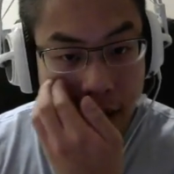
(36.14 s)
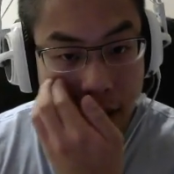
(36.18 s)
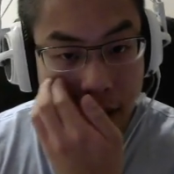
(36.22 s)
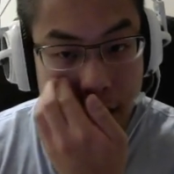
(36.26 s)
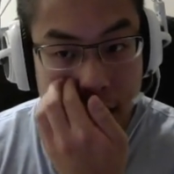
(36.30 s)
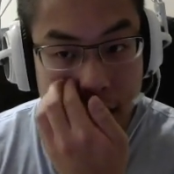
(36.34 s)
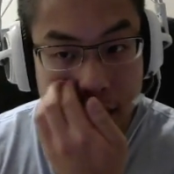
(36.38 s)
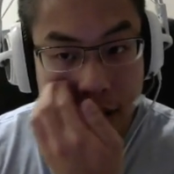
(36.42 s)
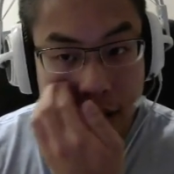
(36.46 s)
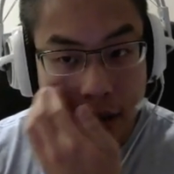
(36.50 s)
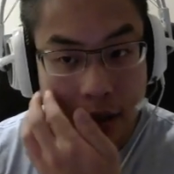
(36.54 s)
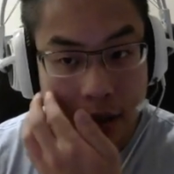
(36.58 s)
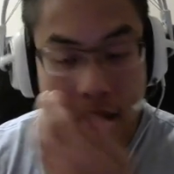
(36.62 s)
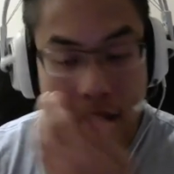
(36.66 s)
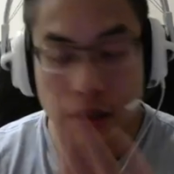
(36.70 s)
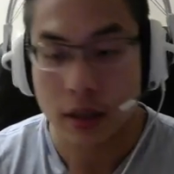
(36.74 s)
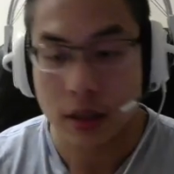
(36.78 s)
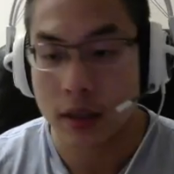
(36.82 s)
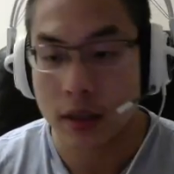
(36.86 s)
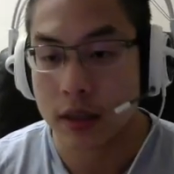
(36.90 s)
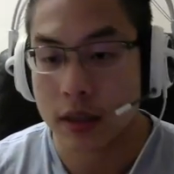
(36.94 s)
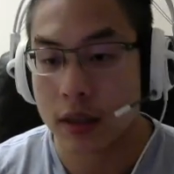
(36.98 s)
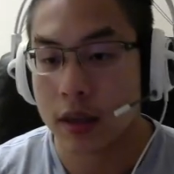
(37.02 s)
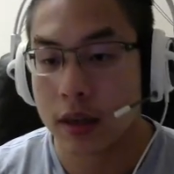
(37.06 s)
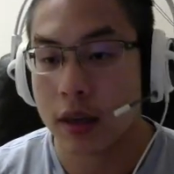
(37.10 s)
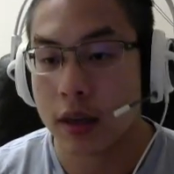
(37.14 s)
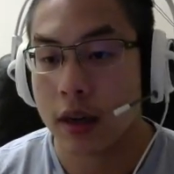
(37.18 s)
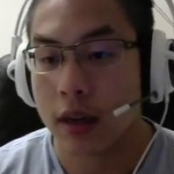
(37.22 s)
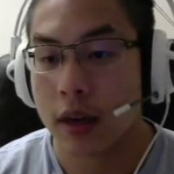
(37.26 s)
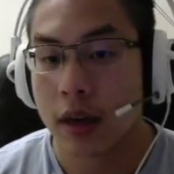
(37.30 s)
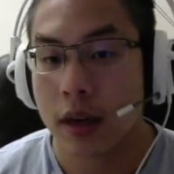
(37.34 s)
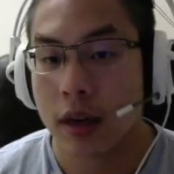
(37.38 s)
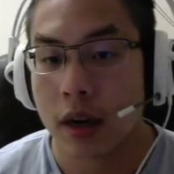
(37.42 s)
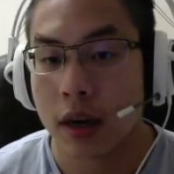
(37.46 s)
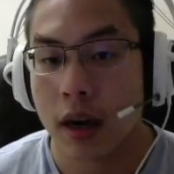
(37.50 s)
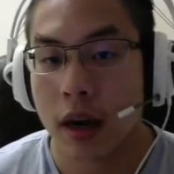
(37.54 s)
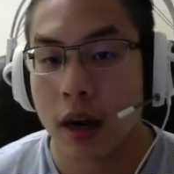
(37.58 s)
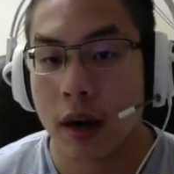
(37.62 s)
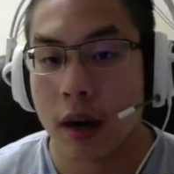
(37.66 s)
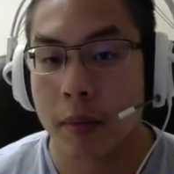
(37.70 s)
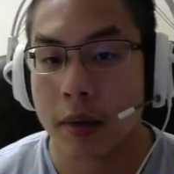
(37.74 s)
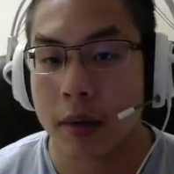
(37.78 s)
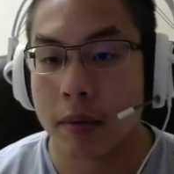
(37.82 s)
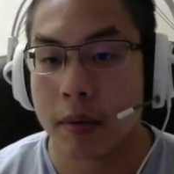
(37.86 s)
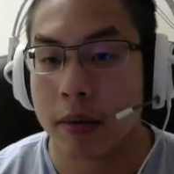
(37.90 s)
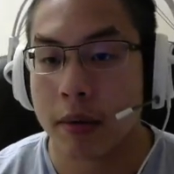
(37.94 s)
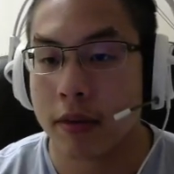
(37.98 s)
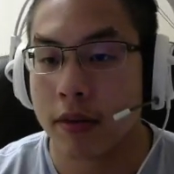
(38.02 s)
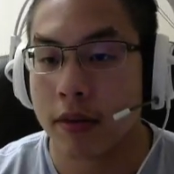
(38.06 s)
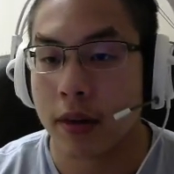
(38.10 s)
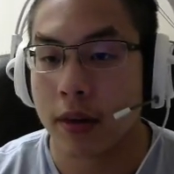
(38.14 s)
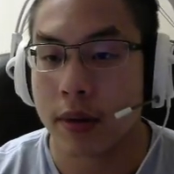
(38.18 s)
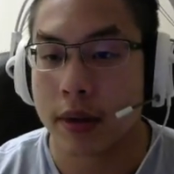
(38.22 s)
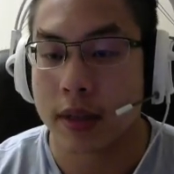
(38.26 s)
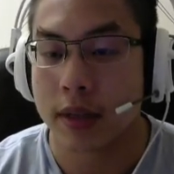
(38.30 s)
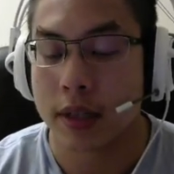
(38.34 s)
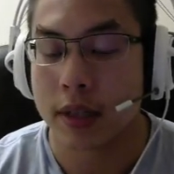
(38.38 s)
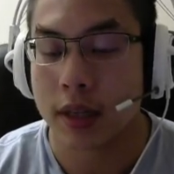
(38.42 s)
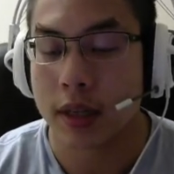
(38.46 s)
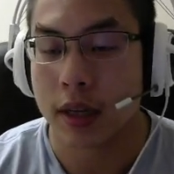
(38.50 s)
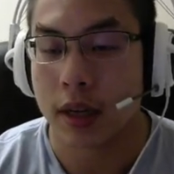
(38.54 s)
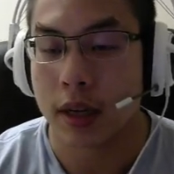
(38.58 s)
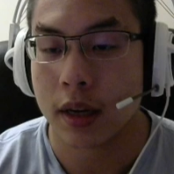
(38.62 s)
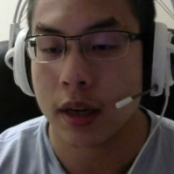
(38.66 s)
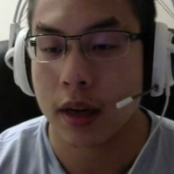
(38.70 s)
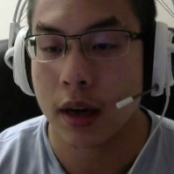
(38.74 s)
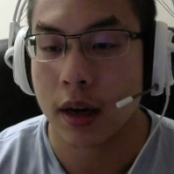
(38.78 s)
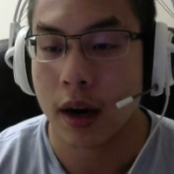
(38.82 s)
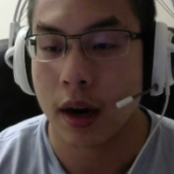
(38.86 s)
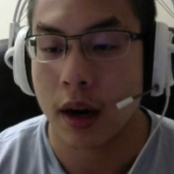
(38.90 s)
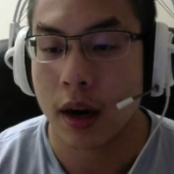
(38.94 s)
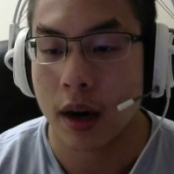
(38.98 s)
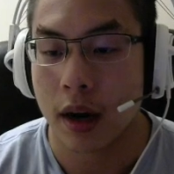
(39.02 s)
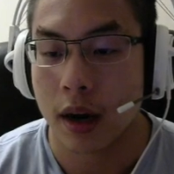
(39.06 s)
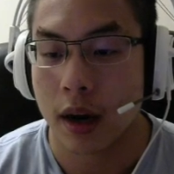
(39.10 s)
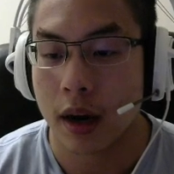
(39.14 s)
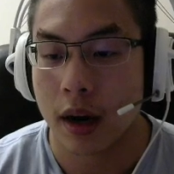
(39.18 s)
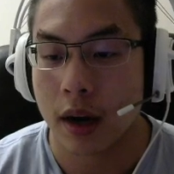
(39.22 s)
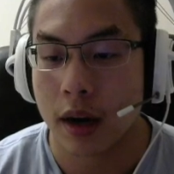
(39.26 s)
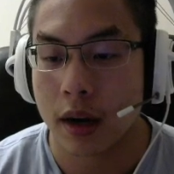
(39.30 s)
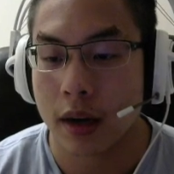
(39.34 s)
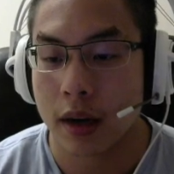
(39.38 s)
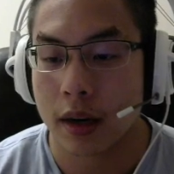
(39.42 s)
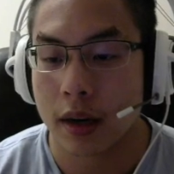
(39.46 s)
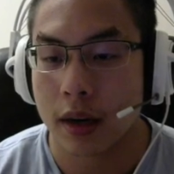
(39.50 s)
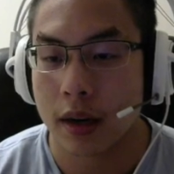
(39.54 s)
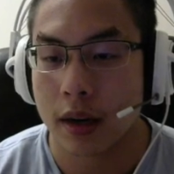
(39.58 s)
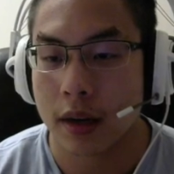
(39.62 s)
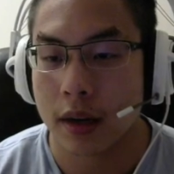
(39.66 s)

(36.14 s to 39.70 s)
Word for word: this season I'm going to be focusing on